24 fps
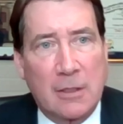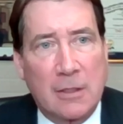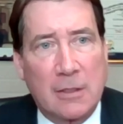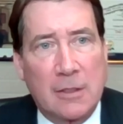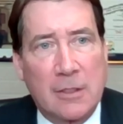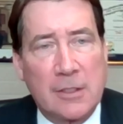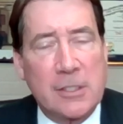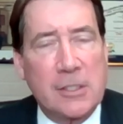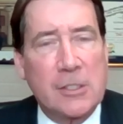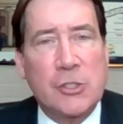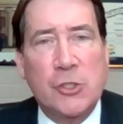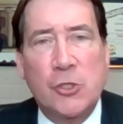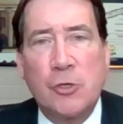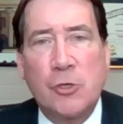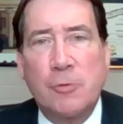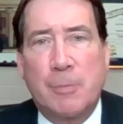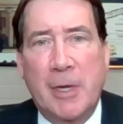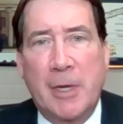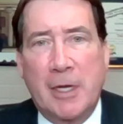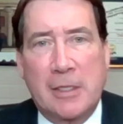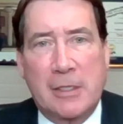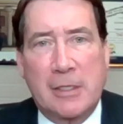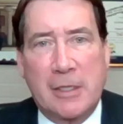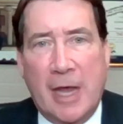This is too
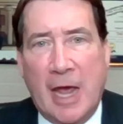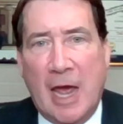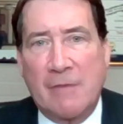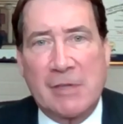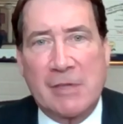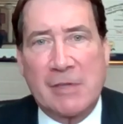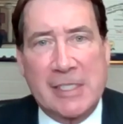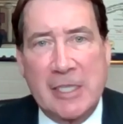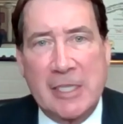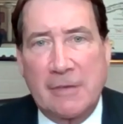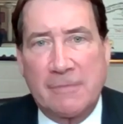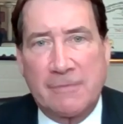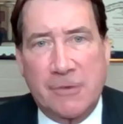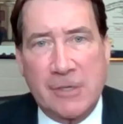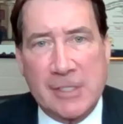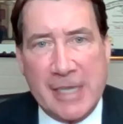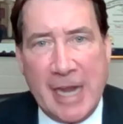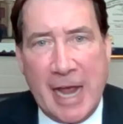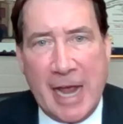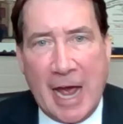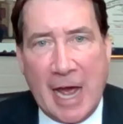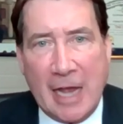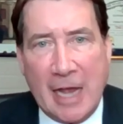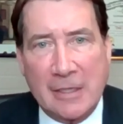big to have a tit for
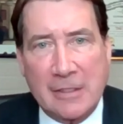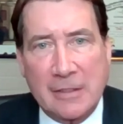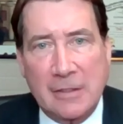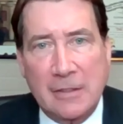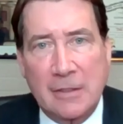tat.